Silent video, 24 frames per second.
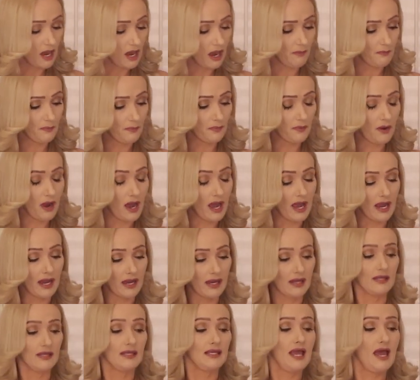
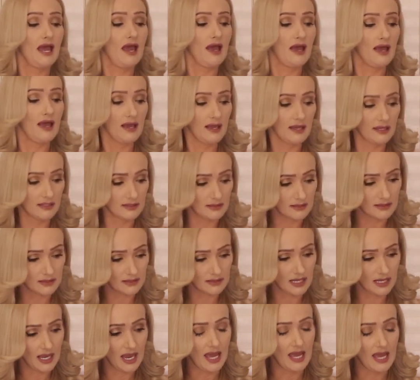upright.
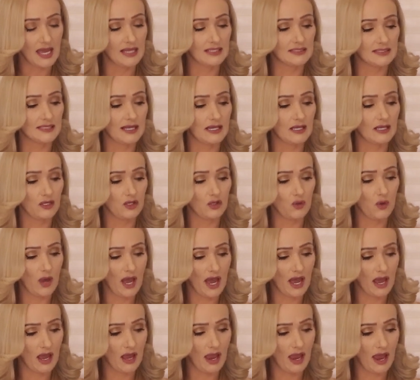Yes. It's like
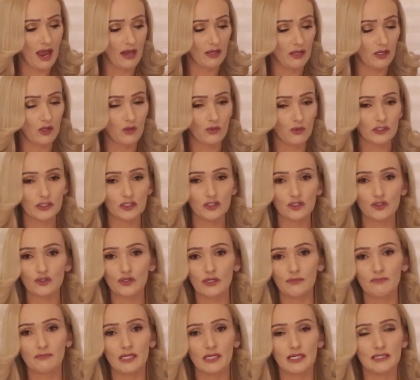you were
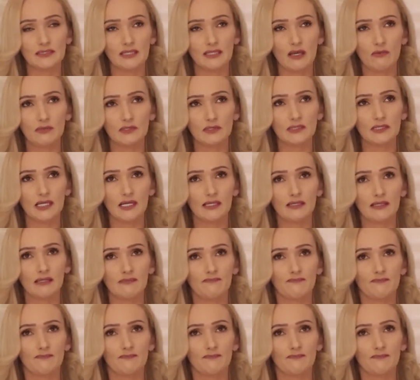stripped. It's almost like,